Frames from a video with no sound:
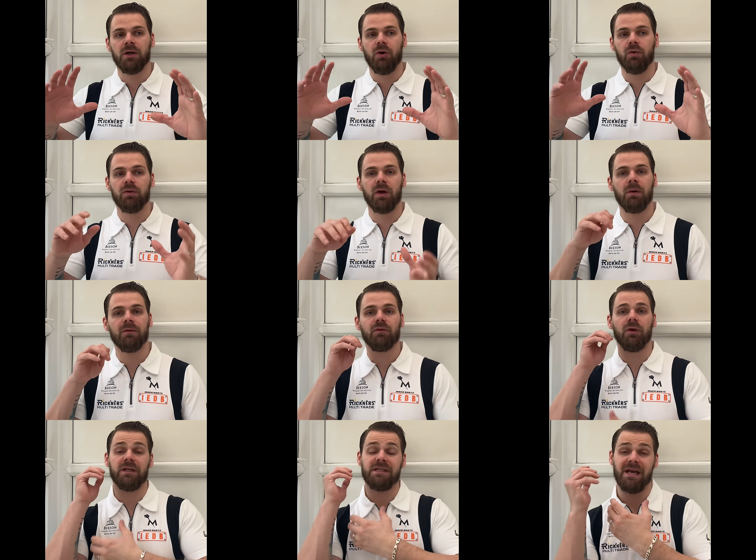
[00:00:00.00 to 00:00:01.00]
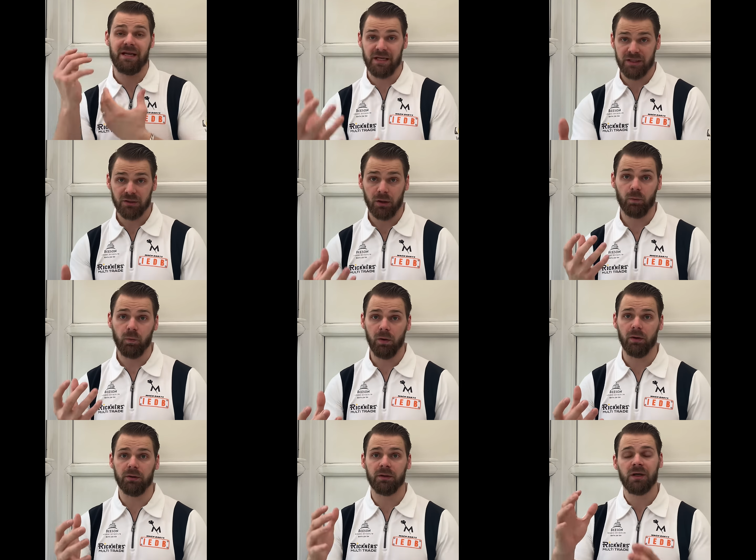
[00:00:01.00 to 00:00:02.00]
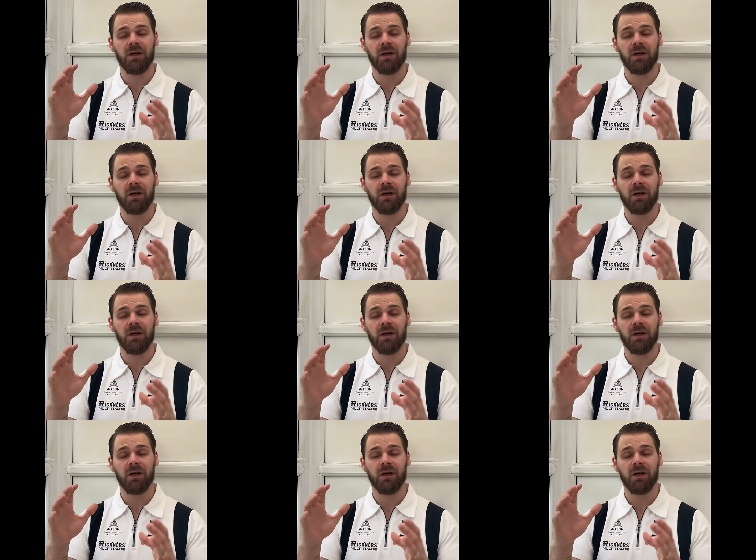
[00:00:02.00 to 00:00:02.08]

although I've got the techniques I want,